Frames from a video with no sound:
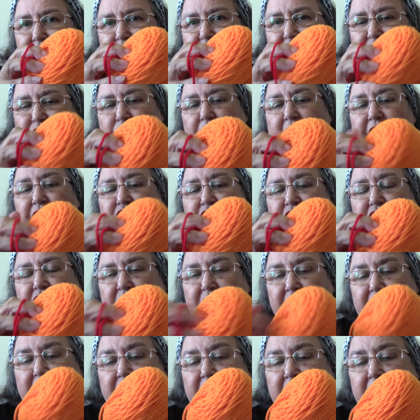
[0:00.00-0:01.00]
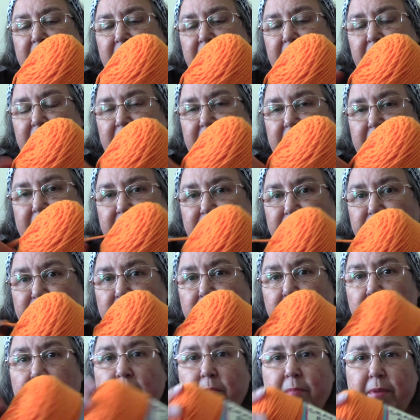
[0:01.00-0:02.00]
scratchier, a little
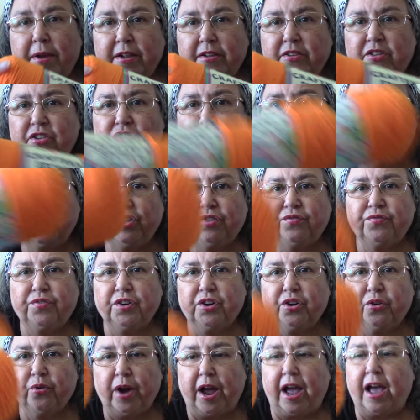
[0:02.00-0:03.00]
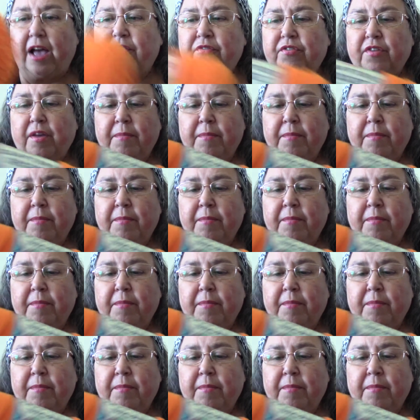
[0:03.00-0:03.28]
stiffer, but it's just for crafts.